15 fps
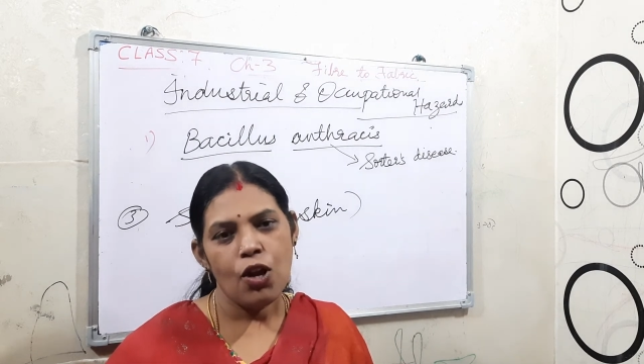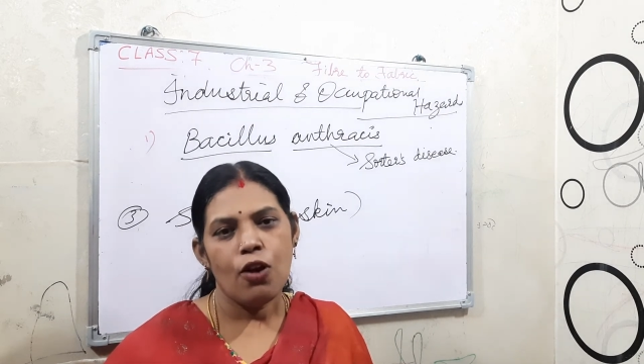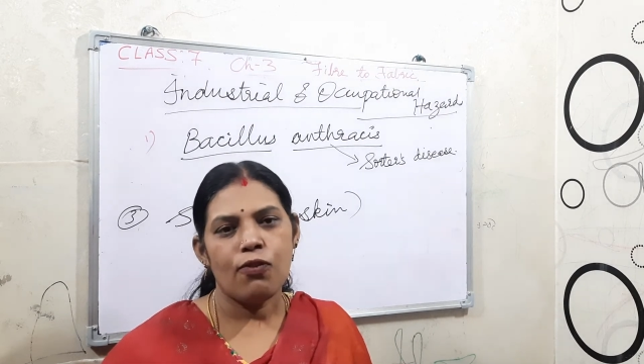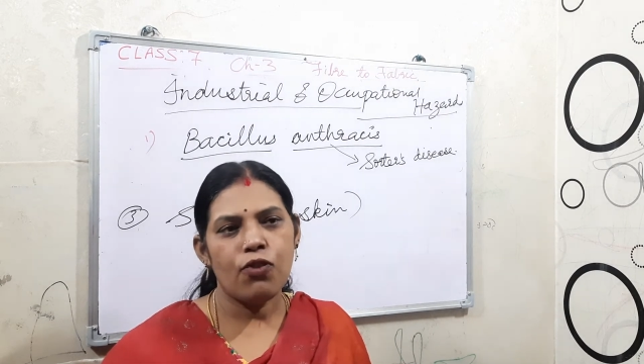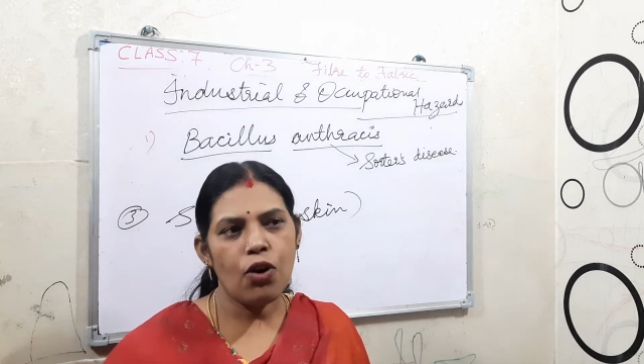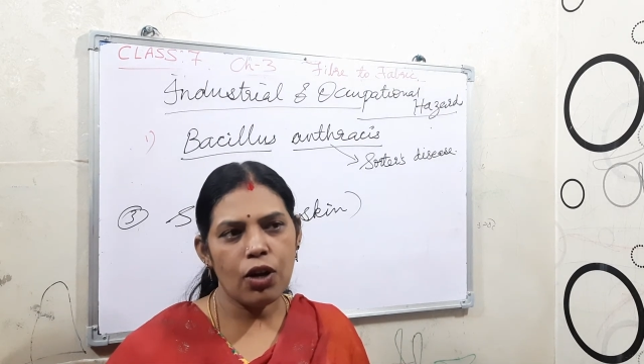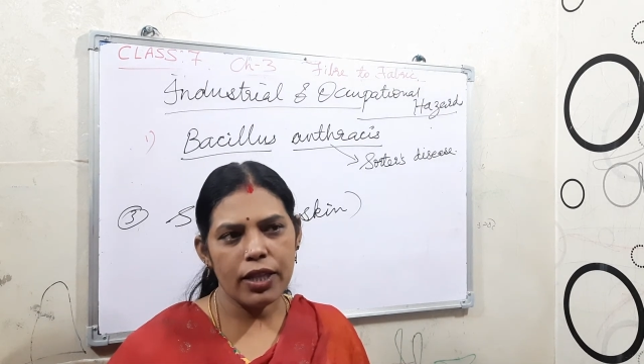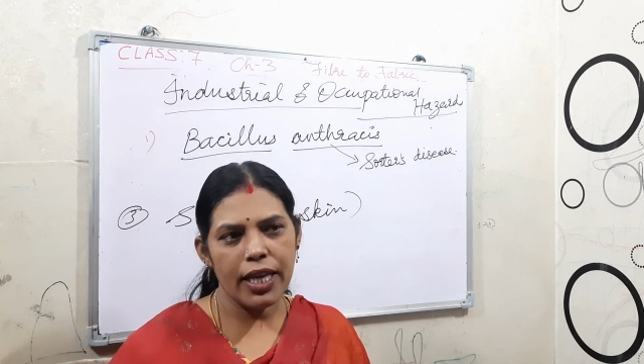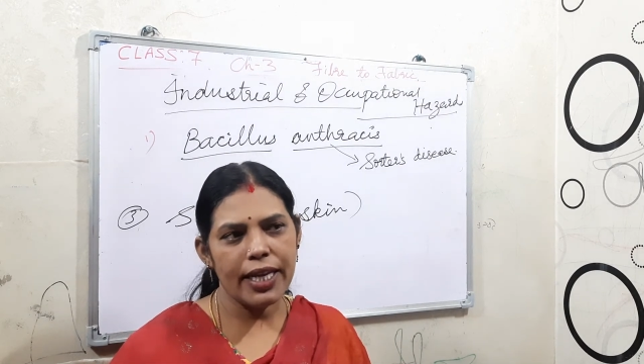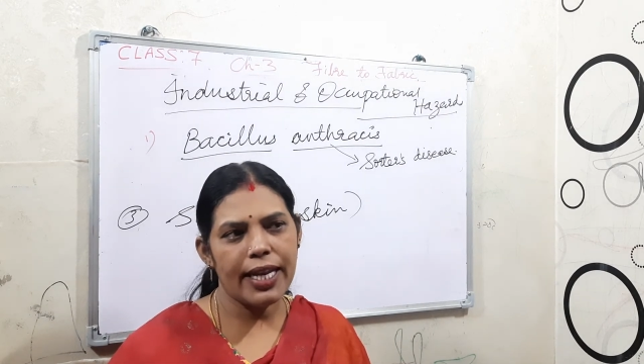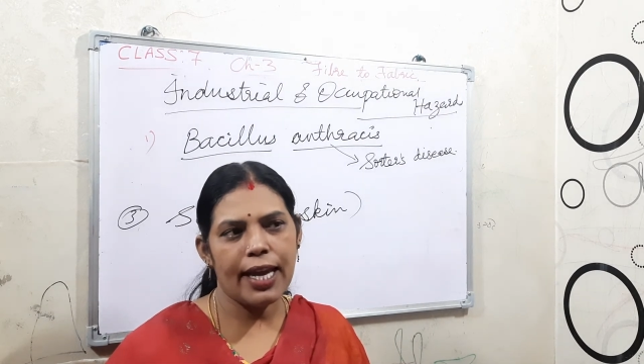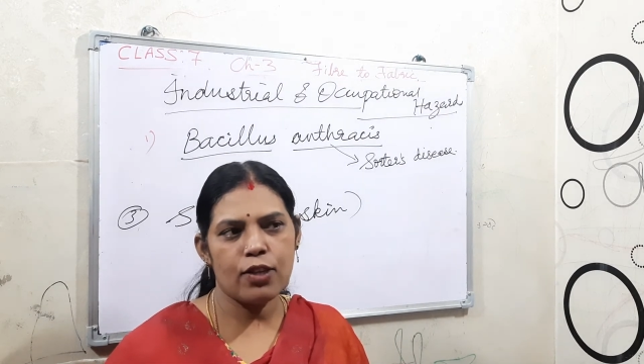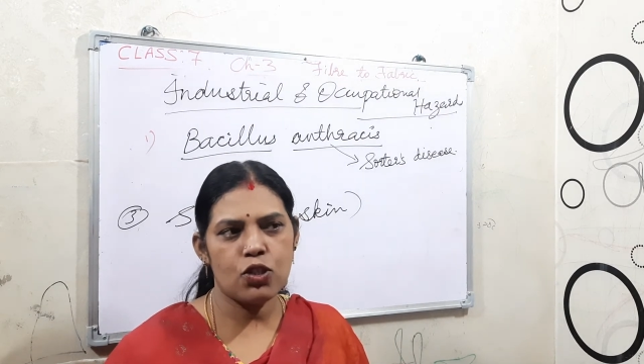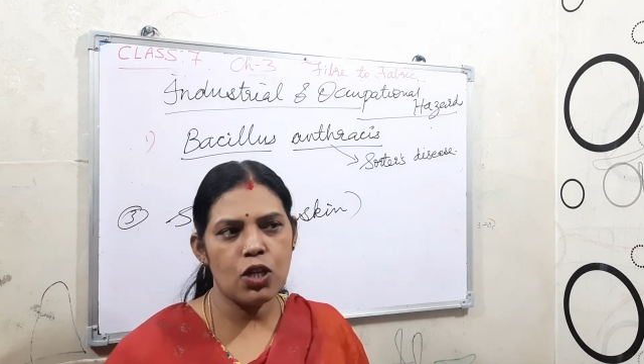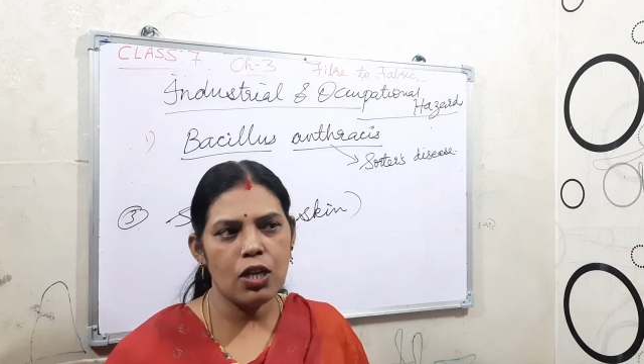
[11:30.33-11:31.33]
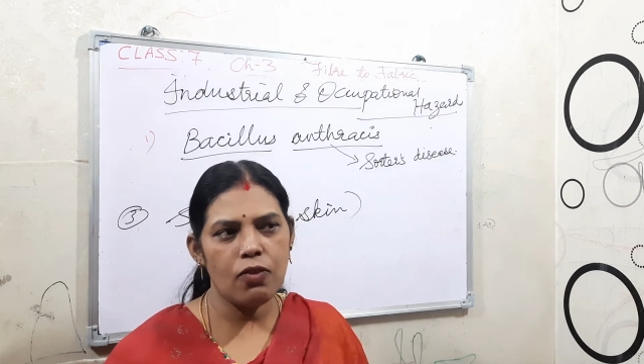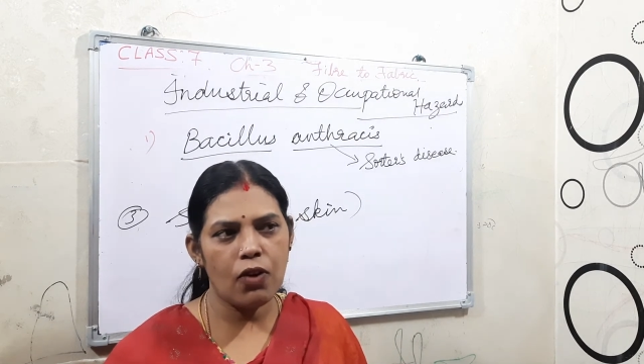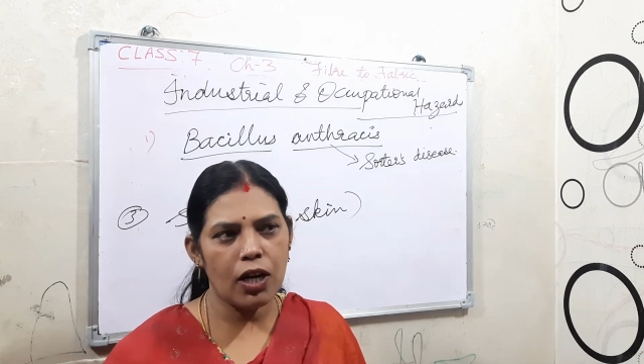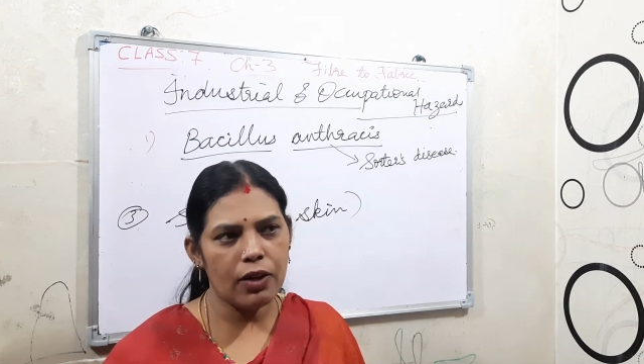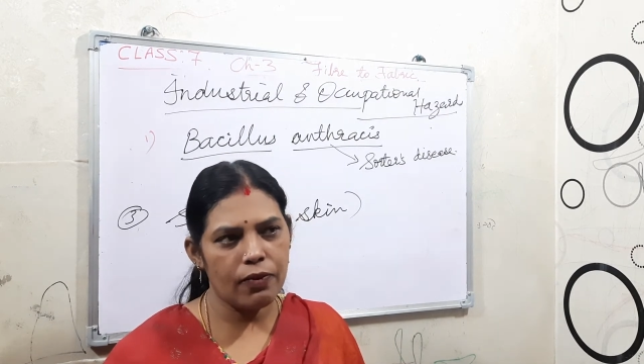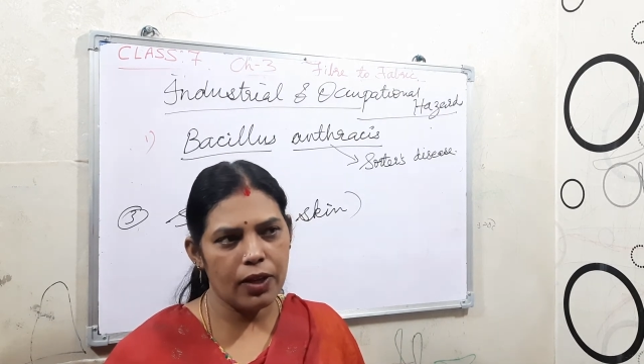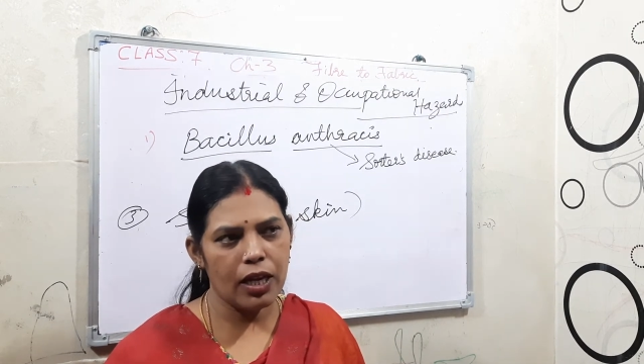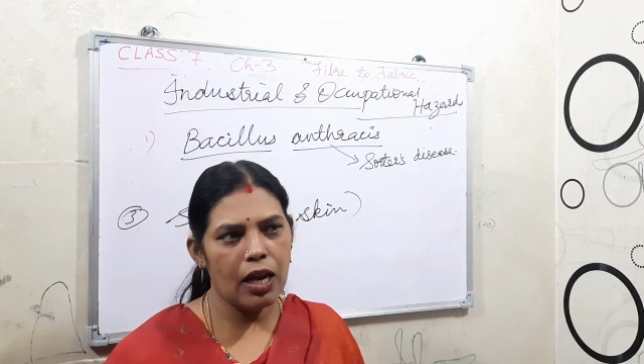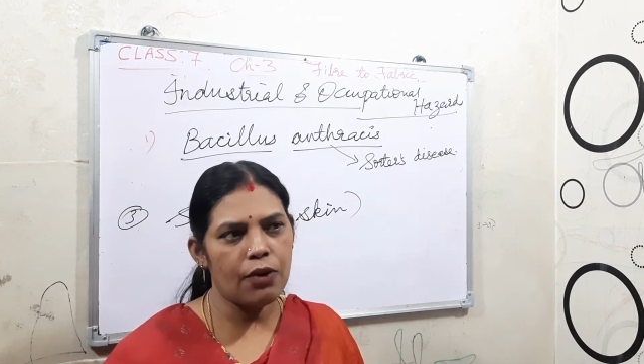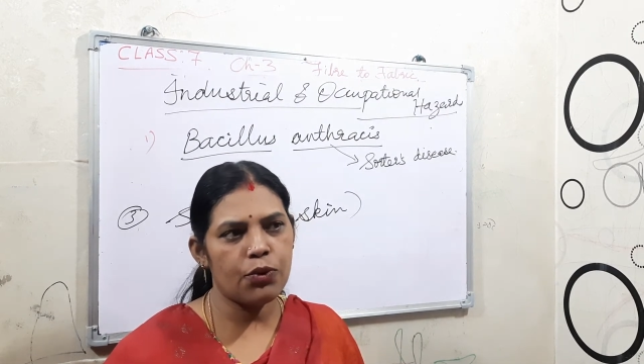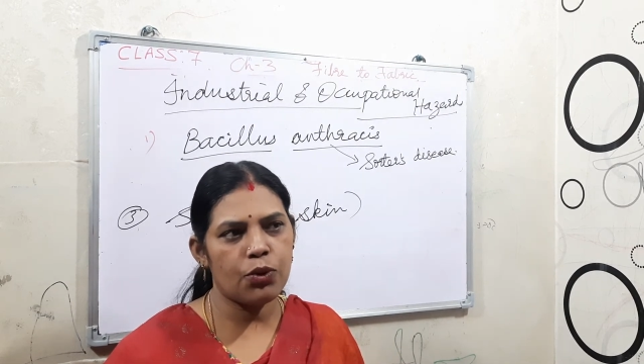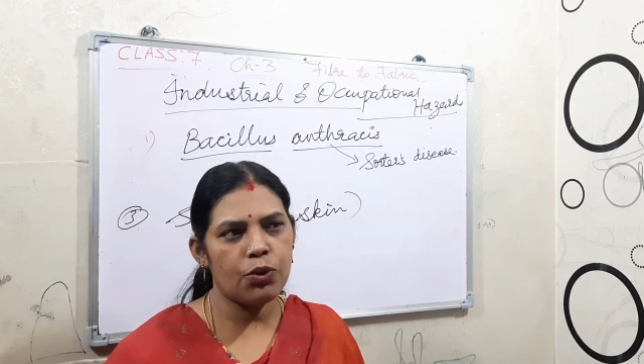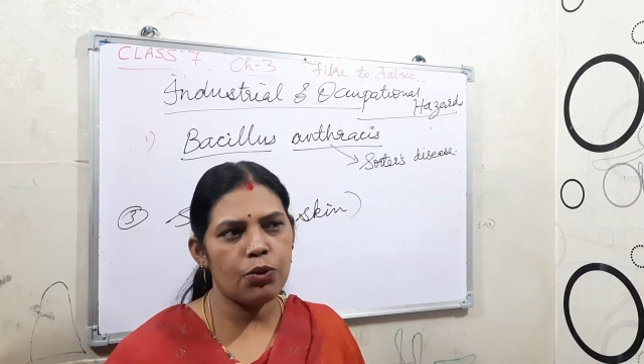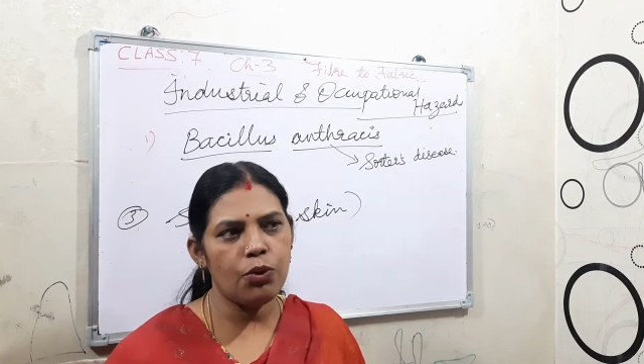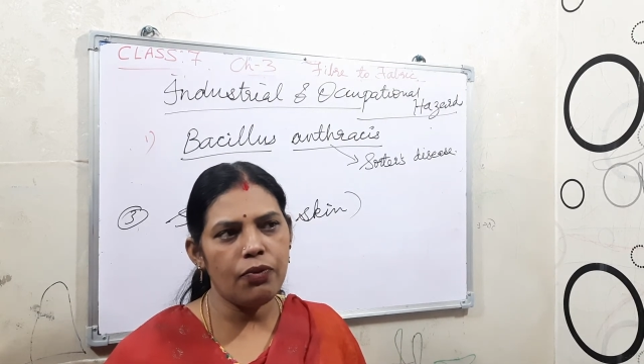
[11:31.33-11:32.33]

For that, actually what we have to do,